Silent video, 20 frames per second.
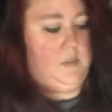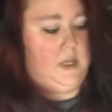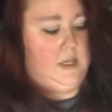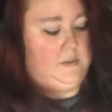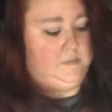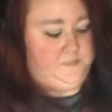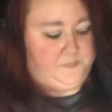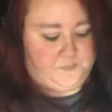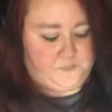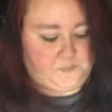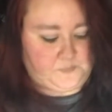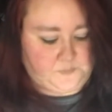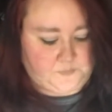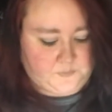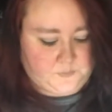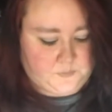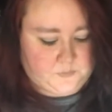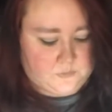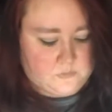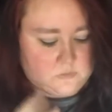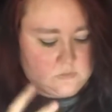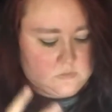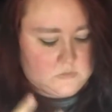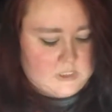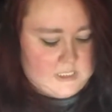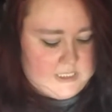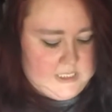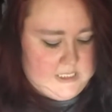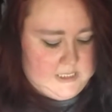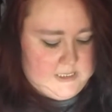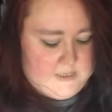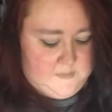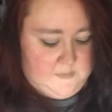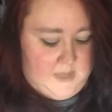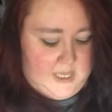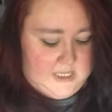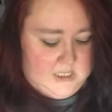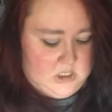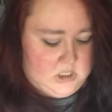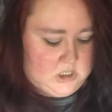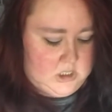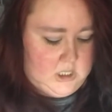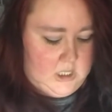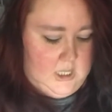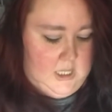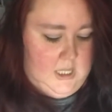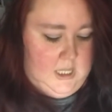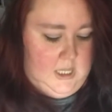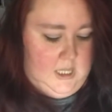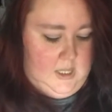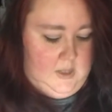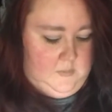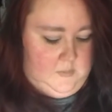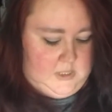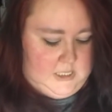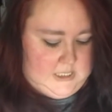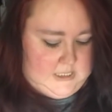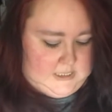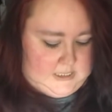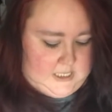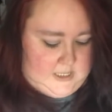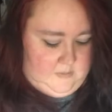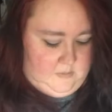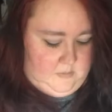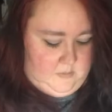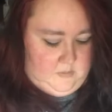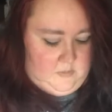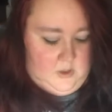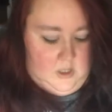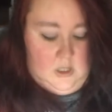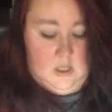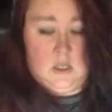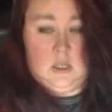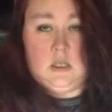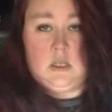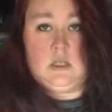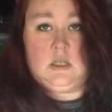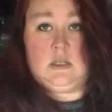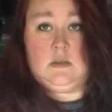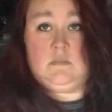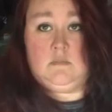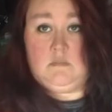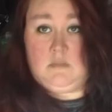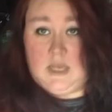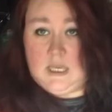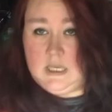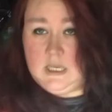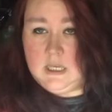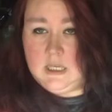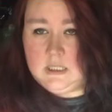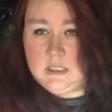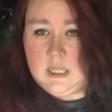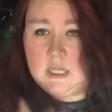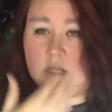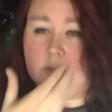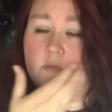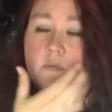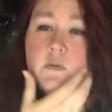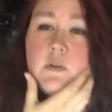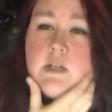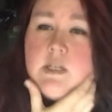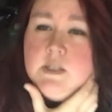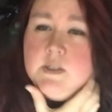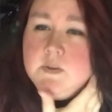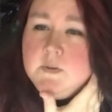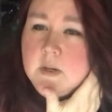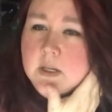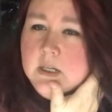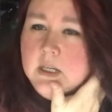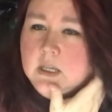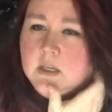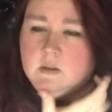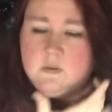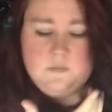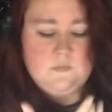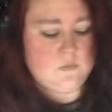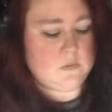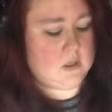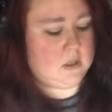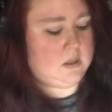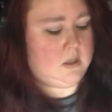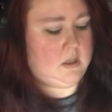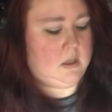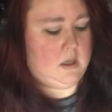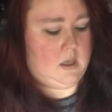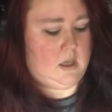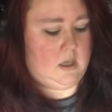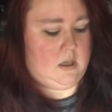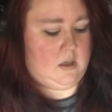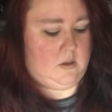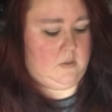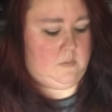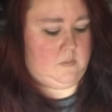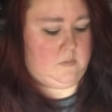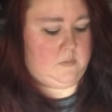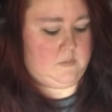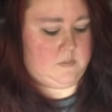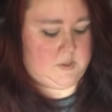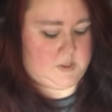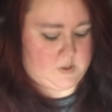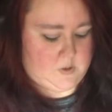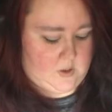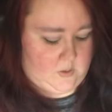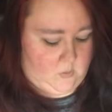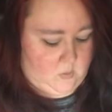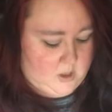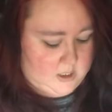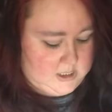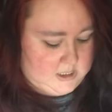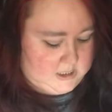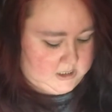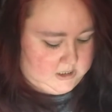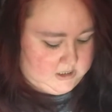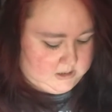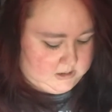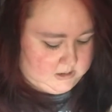but is mesh, because I'm making a lot of wreaths right now. So I wanted